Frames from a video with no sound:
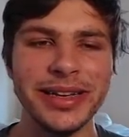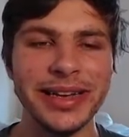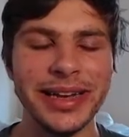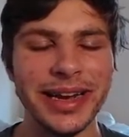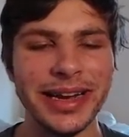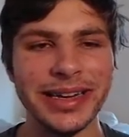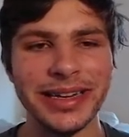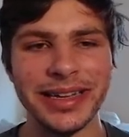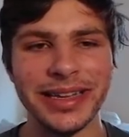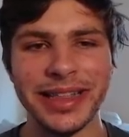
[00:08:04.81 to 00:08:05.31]

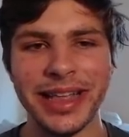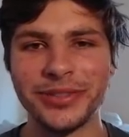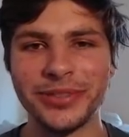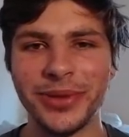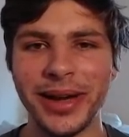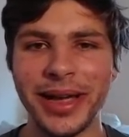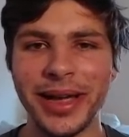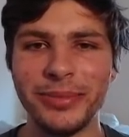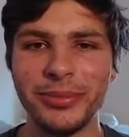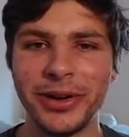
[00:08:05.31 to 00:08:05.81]
And uh, that's
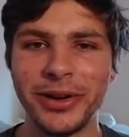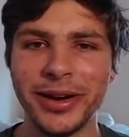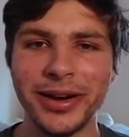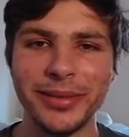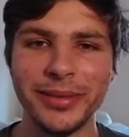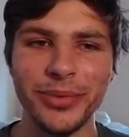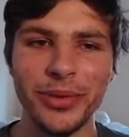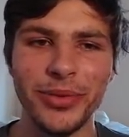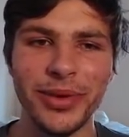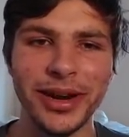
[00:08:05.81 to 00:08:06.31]
why I put it at
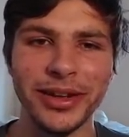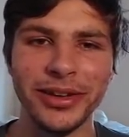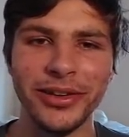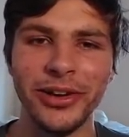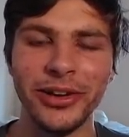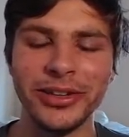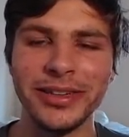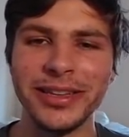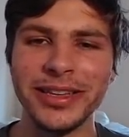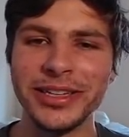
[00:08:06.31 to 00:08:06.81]
number one and
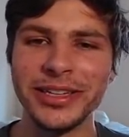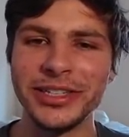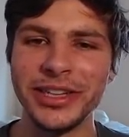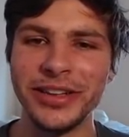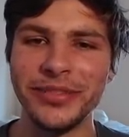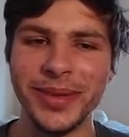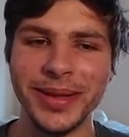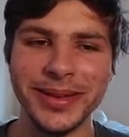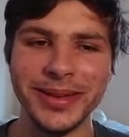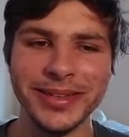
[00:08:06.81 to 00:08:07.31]
called it the
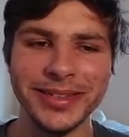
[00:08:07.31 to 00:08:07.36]
achievement.